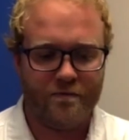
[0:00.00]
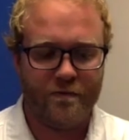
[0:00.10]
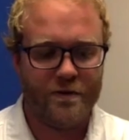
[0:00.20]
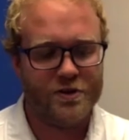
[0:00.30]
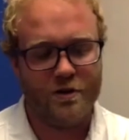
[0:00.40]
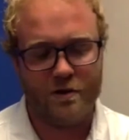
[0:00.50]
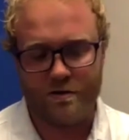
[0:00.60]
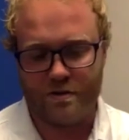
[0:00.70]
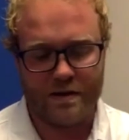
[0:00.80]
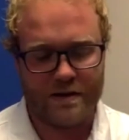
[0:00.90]

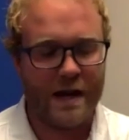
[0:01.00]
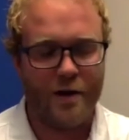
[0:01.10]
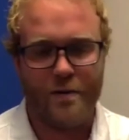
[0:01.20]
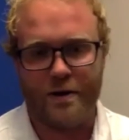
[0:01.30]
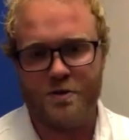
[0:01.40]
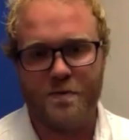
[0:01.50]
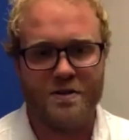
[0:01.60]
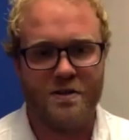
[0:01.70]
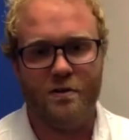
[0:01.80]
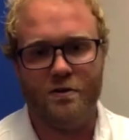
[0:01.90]
sure, chiropractors,
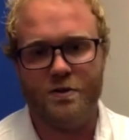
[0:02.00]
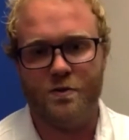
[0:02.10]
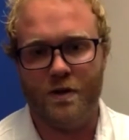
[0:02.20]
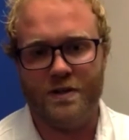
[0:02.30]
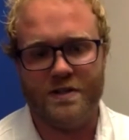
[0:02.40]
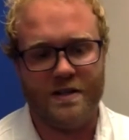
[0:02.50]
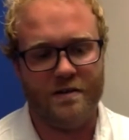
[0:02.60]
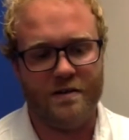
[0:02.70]
especially those ones that are